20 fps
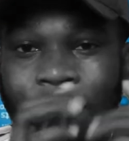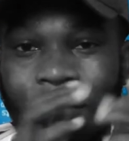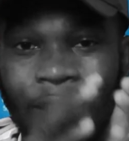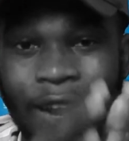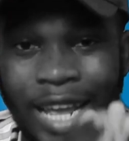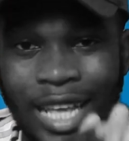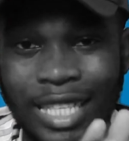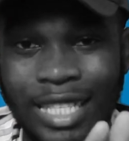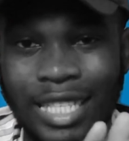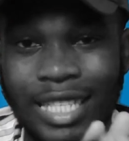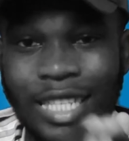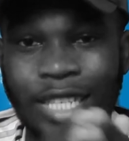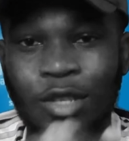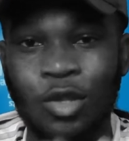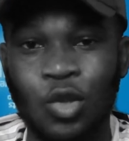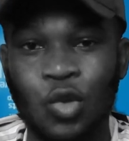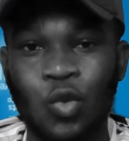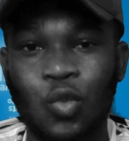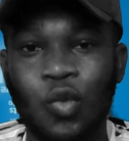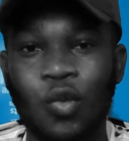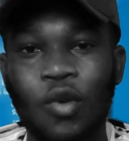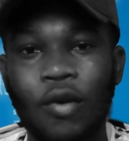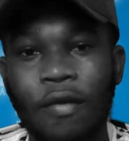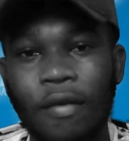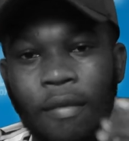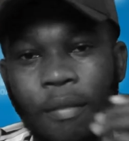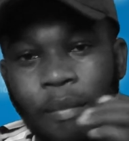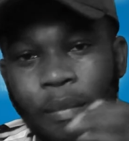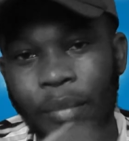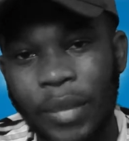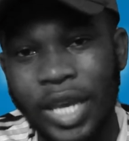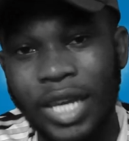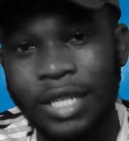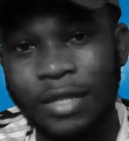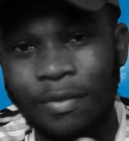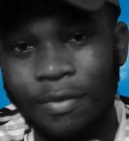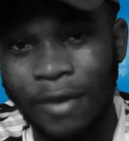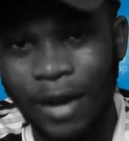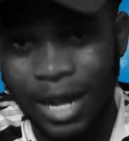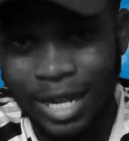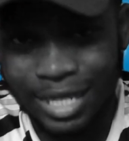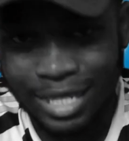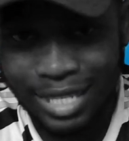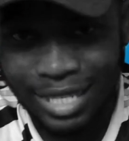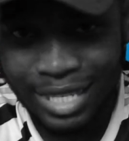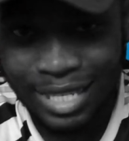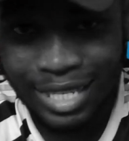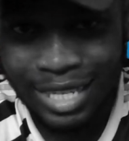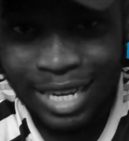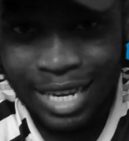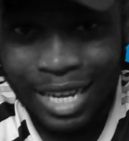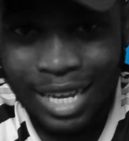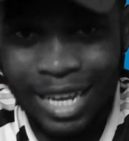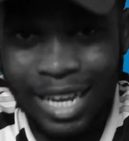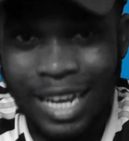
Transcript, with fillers: friends into page fans.